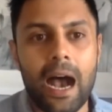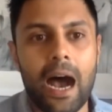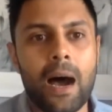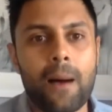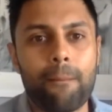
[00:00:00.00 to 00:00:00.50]

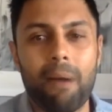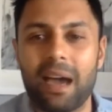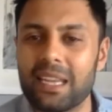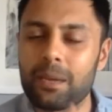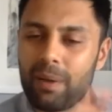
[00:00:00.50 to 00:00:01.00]

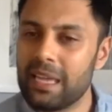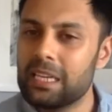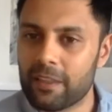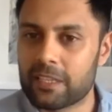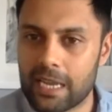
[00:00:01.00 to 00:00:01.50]
And he complained
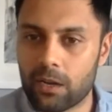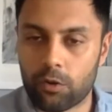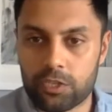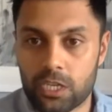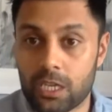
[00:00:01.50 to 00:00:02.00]
about the
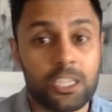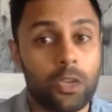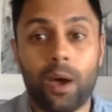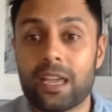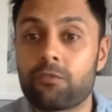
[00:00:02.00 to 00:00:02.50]
technology. And
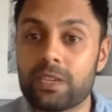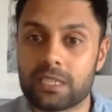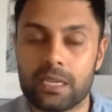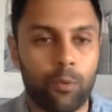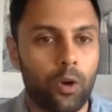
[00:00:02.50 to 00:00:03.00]
so I had
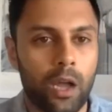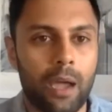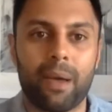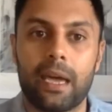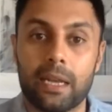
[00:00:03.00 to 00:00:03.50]
recently bought an
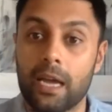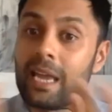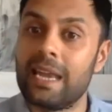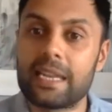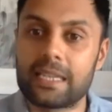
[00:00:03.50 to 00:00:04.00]
iPad and I
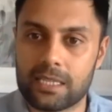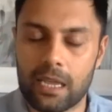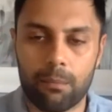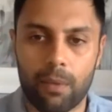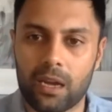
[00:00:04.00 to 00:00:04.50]
lent it
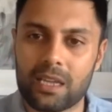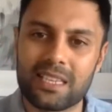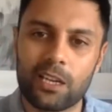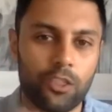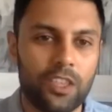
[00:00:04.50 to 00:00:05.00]
to him. And I
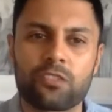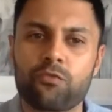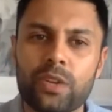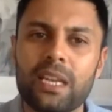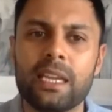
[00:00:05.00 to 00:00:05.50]
said, look, these are
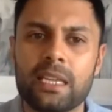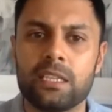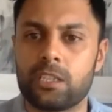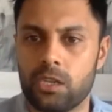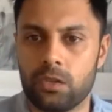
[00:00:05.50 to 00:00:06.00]
really
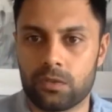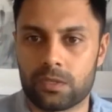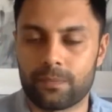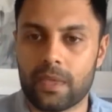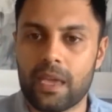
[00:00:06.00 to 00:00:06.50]
easy to
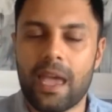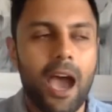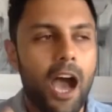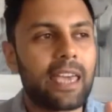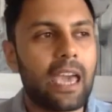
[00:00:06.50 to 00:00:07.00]
use.
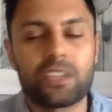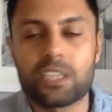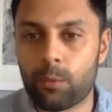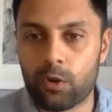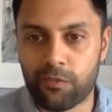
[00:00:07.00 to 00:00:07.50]
I gave it
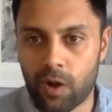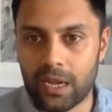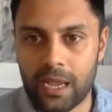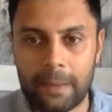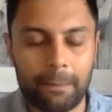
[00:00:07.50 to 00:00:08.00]
to him on a
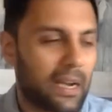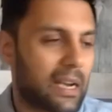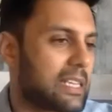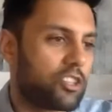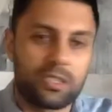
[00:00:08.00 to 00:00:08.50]
Friday. And I
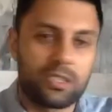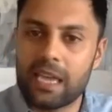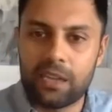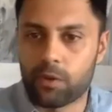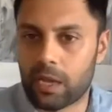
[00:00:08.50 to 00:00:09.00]
said, just
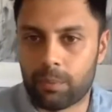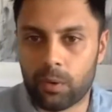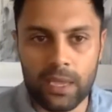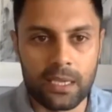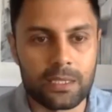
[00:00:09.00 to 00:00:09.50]
take it for a couple
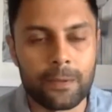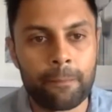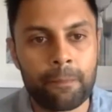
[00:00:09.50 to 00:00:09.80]
of weeks.